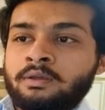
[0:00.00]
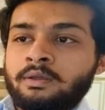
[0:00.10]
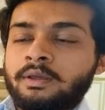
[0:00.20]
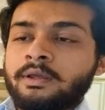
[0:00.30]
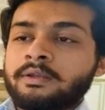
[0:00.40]

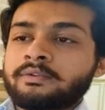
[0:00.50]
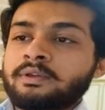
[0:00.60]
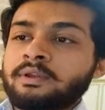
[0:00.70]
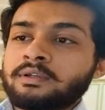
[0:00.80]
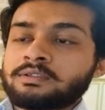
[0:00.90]
Here is
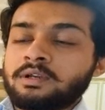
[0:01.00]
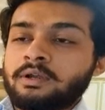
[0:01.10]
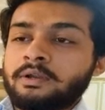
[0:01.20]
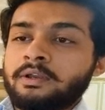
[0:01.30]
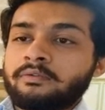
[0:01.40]
the next
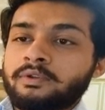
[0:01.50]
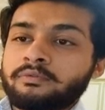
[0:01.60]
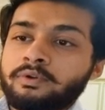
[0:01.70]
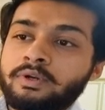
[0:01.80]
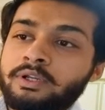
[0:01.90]
slide in which
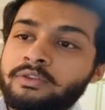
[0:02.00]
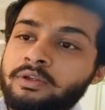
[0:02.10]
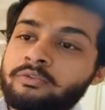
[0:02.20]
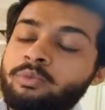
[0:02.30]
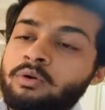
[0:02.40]
we will
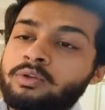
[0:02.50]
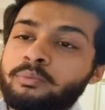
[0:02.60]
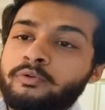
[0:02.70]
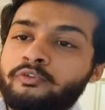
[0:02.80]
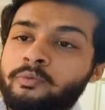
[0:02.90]
discuss about
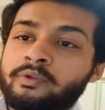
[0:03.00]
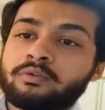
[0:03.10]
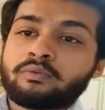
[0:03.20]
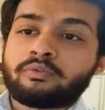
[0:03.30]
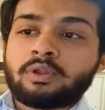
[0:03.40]
the
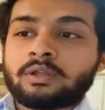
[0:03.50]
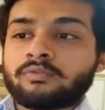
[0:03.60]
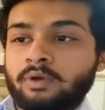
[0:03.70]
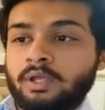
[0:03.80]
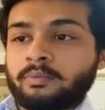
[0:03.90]
performance of
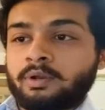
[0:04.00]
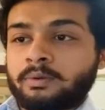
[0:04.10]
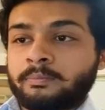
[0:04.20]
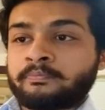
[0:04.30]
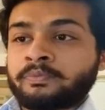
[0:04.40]
flax fiber.
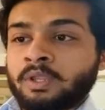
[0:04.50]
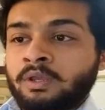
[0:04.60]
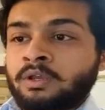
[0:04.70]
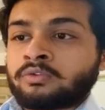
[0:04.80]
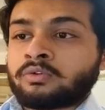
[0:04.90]

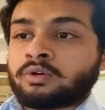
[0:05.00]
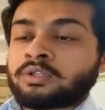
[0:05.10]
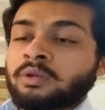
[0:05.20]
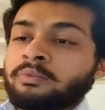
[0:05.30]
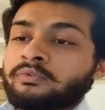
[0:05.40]
So
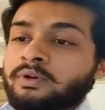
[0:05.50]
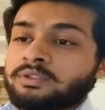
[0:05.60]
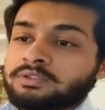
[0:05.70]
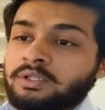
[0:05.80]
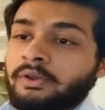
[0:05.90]
the number
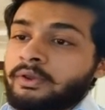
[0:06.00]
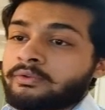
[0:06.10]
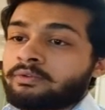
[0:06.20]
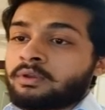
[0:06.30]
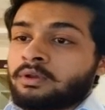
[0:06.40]
first
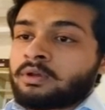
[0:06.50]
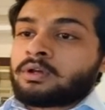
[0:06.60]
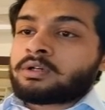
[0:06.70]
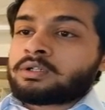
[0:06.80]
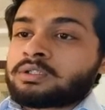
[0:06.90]
is
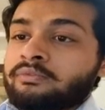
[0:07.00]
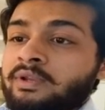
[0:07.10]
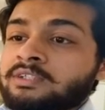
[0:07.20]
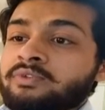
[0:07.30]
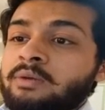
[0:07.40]
the
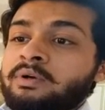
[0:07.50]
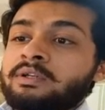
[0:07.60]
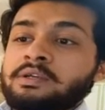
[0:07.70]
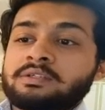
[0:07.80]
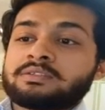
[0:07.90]
flax
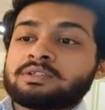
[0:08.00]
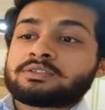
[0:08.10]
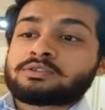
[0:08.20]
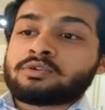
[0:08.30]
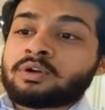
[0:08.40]
fiber is the
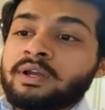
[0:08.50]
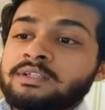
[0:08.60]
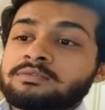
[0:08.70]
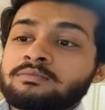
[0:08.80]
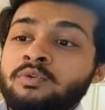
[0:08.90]

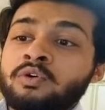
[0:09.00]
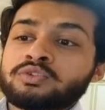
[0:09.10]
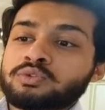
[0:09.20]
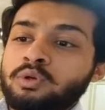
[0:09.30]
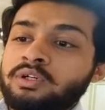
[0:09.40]
strongest,
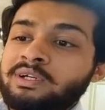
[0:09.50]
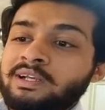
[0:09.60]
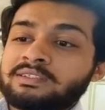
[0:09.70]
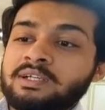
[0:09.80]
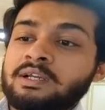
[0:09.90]
most solid
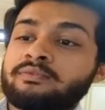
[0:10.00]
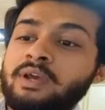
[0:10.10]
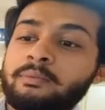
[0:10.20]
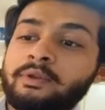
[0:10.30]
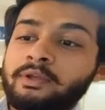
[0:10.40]
textile
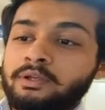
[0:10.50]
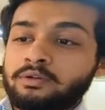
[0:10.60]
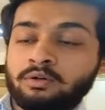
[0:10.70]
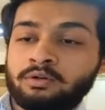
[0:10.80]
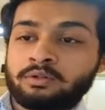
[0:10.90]
fabric
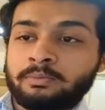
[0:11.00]
known.